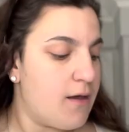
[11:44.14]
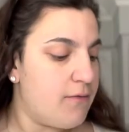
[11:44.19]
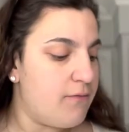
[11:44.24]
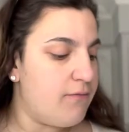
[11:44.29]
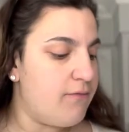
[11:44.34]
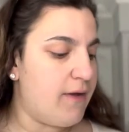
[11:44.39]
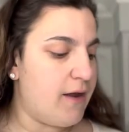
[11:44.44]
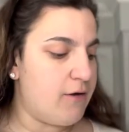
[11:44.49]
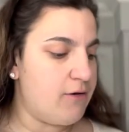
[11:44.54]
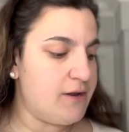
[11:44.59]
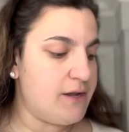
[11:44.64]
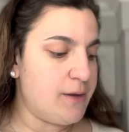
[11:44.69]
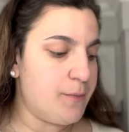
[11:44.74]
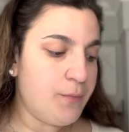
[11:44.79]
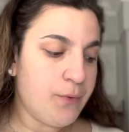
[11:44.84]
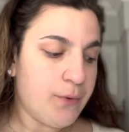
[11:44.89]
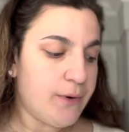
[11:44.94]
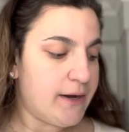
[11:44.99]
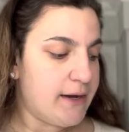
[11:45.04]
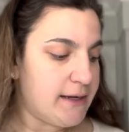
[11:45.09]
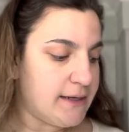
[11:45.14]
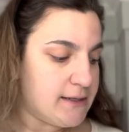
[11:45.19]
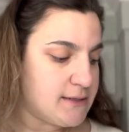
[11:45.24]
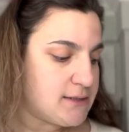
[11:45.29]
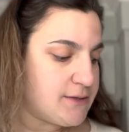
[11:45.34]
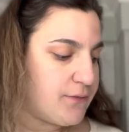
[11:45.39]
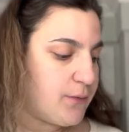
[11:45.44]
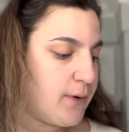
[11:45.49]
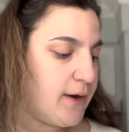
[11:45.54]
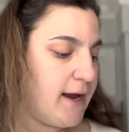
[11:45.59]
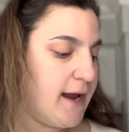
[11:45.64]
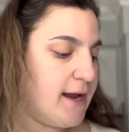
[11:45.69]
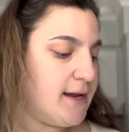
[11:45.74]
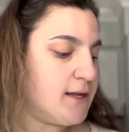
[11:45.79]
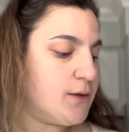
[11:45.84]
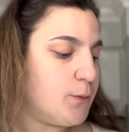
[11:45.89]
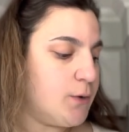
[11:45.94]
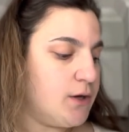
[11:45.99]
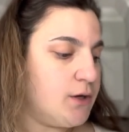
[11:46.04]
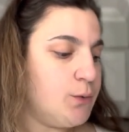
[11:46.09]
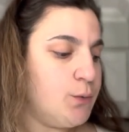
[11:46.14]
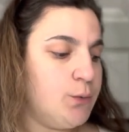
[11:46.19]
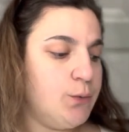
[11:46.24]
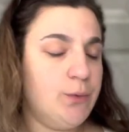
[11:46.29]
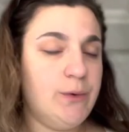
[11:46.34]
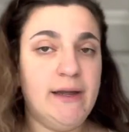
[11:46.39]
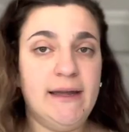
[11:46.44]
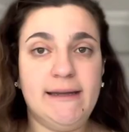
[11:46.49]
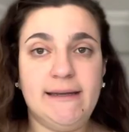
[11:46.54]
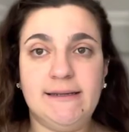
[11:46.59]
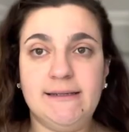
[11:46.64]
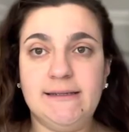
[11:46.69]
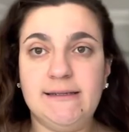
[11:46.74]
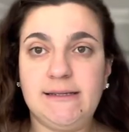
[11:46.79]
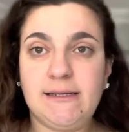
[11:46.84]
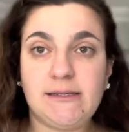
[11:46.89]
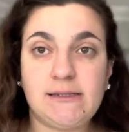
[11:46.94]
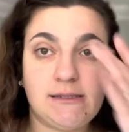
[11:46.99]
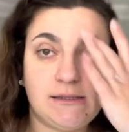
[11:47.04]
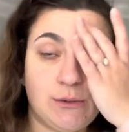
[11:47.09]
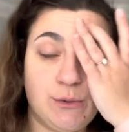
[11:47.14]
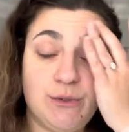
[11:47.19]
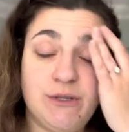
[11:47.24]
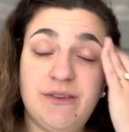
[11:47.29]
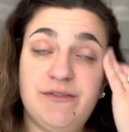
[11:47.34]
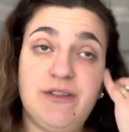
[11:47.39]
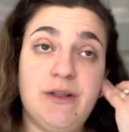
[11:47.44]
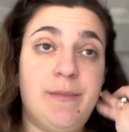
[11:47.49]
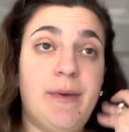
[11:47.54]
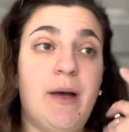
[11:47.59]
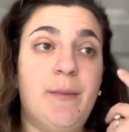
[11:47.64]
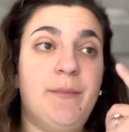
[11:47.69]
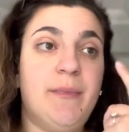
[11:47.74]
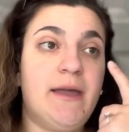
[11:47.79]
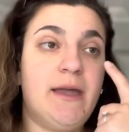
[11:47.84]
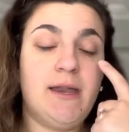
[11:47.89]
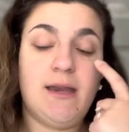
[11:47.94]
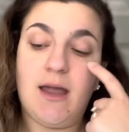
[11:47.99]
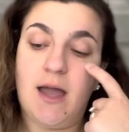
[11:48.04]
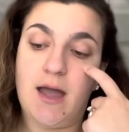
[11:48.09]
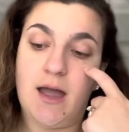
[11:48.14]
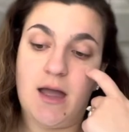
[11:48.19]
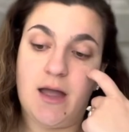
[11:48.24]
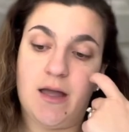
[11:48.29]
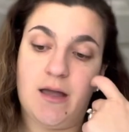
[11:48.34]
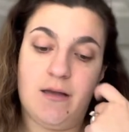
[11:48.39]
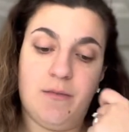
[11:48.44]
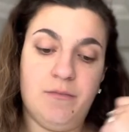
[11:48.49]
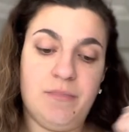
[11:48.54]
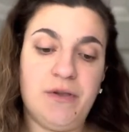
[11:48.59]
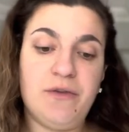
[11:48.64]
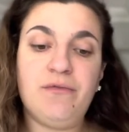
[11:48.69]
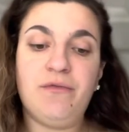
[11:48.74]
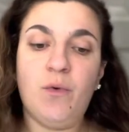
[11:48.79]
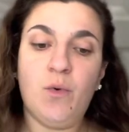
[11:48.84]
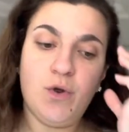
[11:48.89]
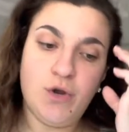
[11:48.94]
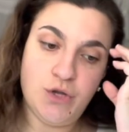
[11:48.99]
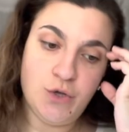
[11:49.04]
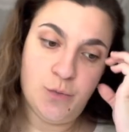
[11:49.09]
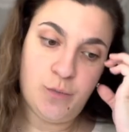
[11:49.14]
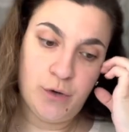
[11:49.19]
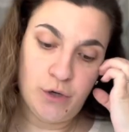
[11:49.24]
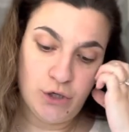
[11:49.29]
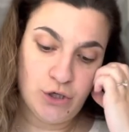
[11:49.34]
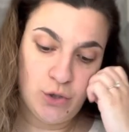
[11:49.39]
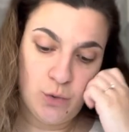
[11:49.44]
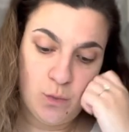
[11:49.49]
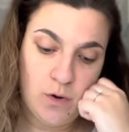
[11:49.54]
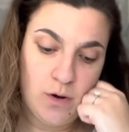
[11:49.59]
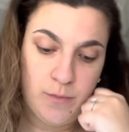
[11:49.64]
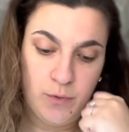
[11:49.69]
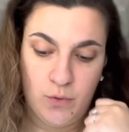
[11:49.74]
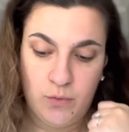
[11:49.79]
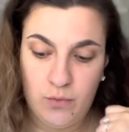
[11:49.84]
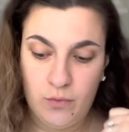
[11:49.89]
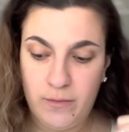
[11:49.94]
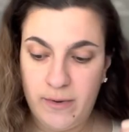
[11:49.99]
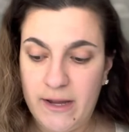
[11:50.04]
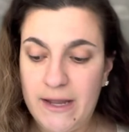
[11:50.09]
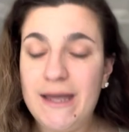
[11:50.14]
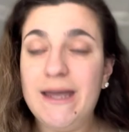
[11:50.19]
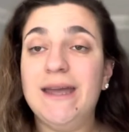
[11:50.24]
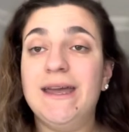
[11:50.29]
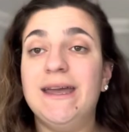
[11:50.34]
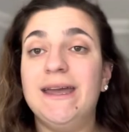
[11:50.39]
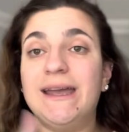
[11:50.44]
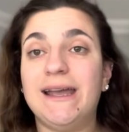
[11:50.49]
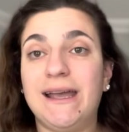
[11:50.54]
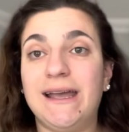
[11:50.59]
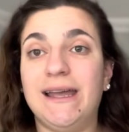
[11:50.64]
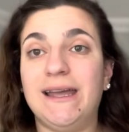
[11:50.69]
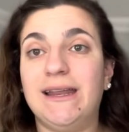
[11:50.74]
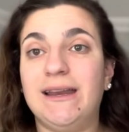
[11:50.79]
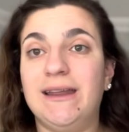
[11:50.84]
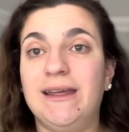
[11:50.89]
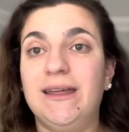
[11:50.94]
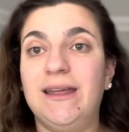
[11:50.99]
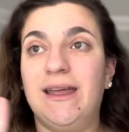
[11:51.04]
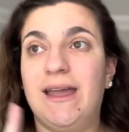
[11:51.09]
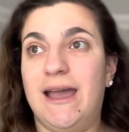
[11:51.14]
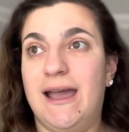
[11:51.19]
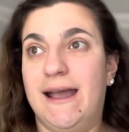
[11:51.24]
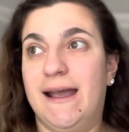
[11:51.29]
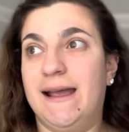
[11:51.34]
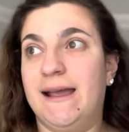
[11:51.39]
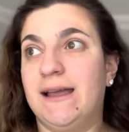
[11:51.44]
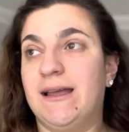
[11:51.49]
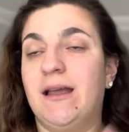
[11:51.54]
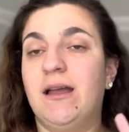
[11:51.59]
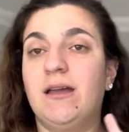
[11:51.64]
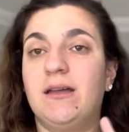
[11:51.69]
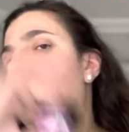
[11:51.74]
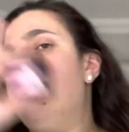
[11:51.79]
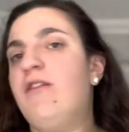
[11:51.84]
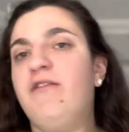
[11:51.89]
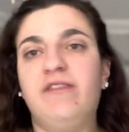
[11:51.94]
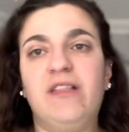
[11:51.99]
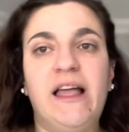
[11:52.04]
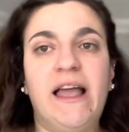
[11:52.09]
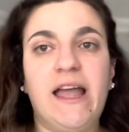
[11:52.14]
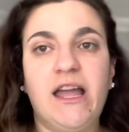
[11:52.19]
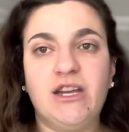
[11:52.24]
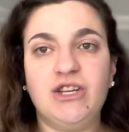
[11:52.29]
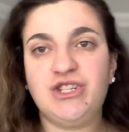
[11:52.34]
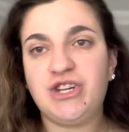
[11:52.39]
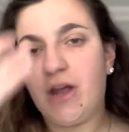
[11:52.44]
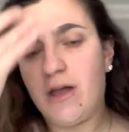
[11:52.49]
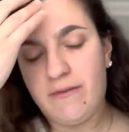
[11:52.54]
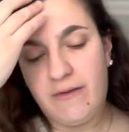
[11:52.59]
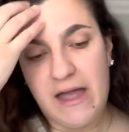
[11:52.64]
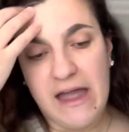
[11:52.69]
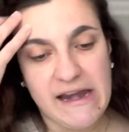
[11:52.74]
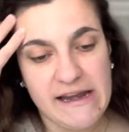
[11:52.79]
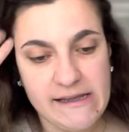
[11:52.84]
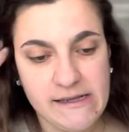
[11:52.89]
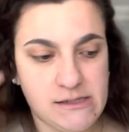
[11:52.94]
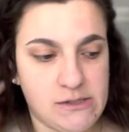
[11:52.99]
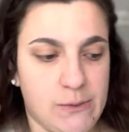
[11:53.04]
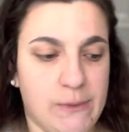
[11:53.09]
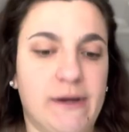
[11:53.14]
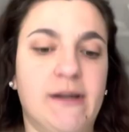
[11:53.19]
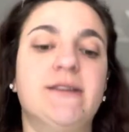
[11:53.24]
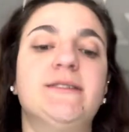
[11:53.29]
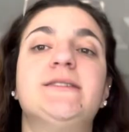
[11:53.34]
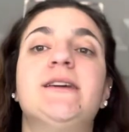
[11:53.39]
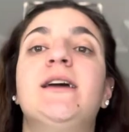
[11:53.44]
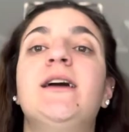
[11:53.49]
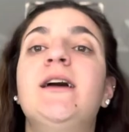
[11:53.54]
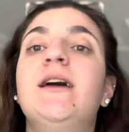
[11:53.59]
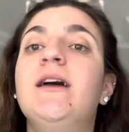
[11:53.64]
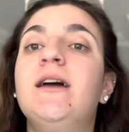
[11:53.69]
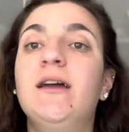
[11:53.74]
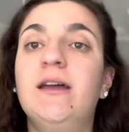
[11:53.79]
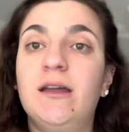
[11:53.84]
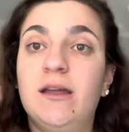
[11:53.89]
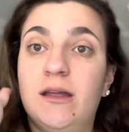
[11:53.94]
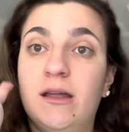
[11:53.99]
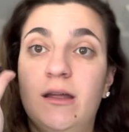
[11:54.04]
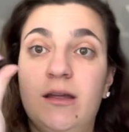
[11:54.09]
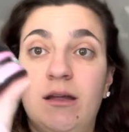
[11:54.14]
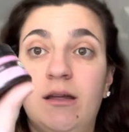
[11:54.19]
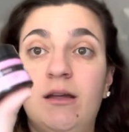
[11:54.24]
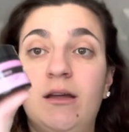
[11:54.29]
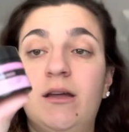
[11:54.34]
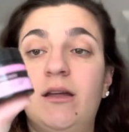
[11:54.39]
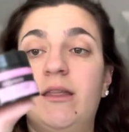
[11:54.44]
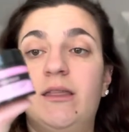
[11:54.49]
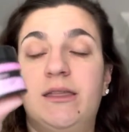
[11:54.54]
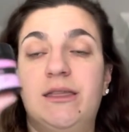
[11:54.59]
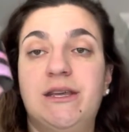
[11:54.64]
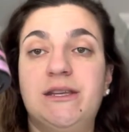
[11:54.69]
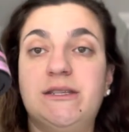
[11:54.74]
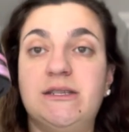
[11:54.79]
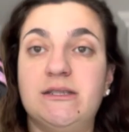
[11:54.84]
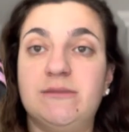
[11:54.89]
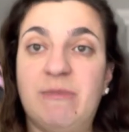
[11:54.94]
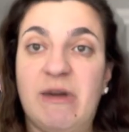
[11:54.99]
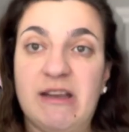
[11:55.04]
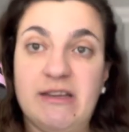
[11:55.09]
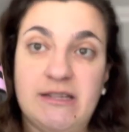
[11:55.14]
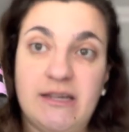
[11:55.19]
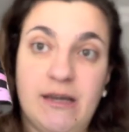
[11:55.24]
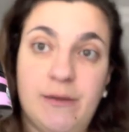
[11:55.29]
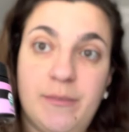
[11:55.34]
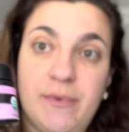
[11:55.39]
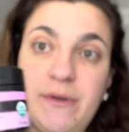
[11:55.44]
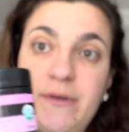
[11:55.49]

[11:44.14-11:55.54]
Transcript: Very important for anyone who is exclusively pumping, uh, before you put your boob in a flange of any sort, this is my tip.